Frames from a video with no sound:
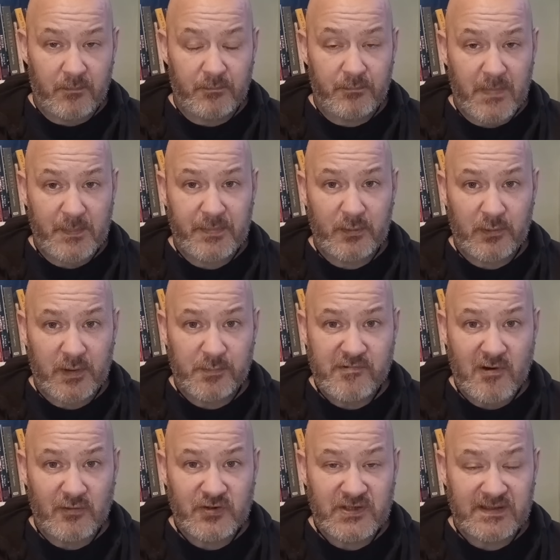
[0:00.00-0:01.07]
Maybe we're
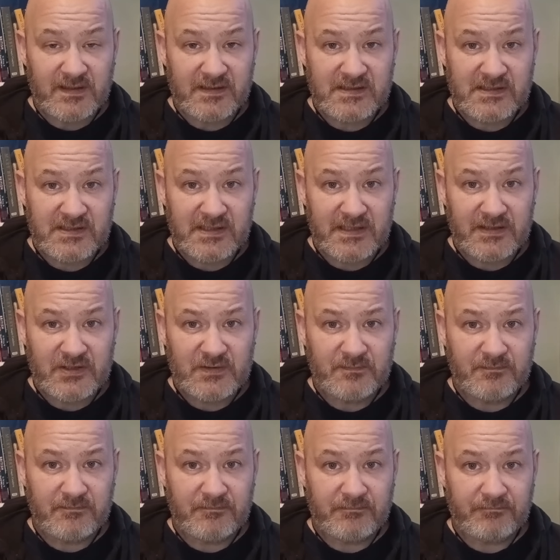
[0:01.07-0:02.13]
approaching that stage.
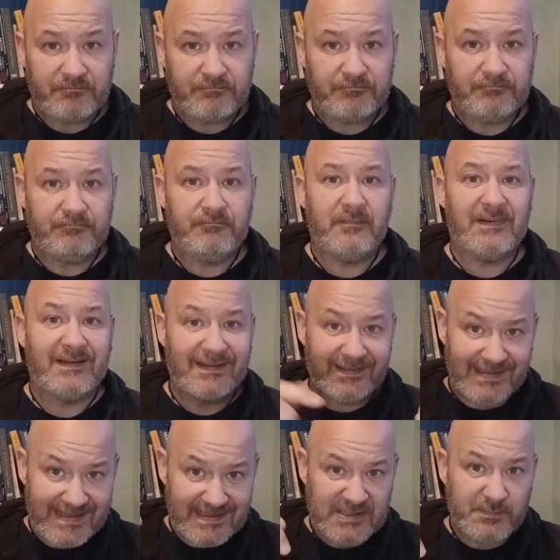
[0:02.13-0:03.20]

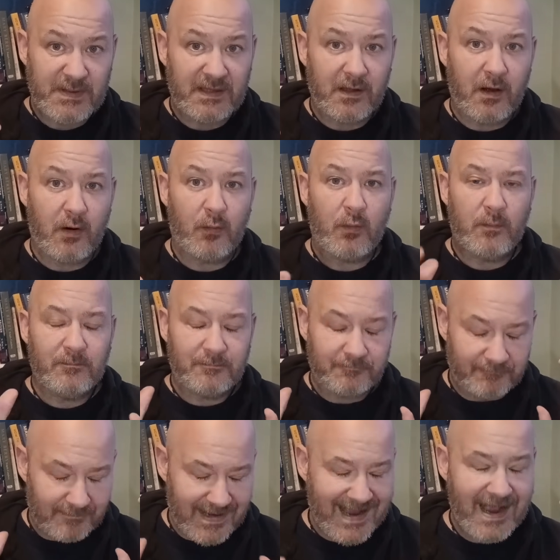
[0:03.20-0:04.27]
Links below.
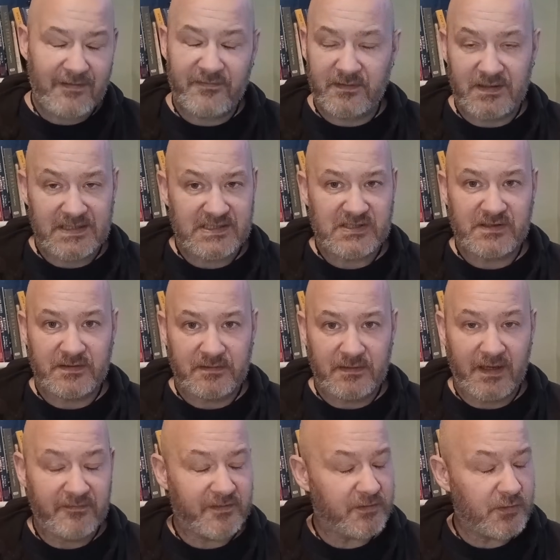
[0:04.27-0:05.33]
Have a listen
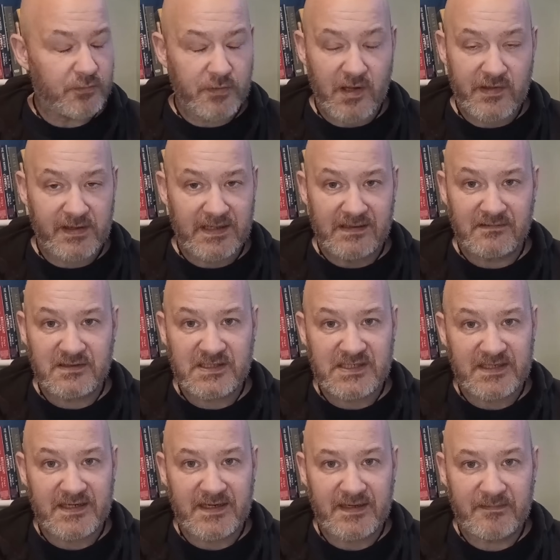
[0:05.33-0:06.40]
if you do nothing else
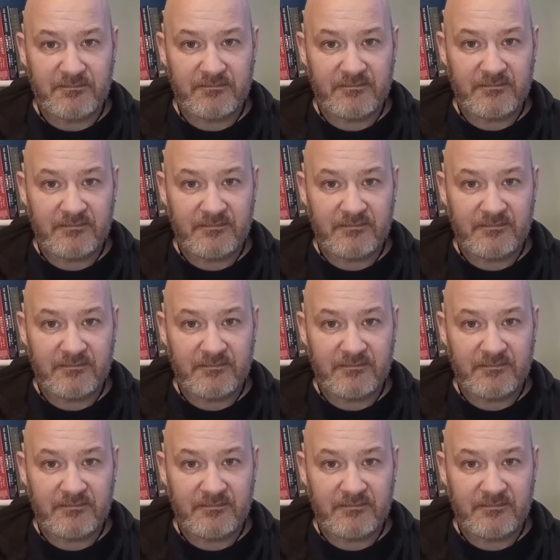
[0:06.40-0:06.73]
today.